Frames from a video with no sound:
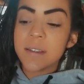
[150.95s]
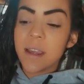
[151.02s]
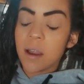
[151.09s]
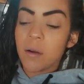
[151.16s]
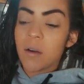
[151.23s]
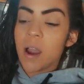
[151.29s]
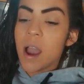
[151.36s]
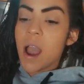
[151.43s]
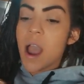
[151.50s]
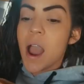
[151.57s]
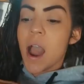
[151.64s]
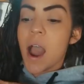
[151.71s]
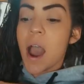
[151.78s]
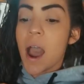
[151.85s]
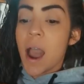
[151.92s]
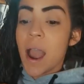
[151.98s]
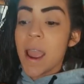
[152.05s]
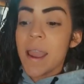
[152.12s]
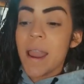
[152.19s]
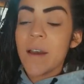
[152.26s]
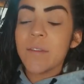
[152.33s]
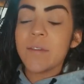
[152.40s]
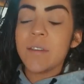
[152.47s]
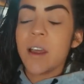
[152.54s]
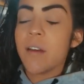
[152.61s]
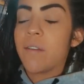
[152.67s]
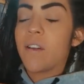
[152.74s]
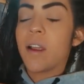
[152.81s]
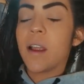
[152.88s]
Now, I have
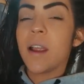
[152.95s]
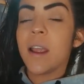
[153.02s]
never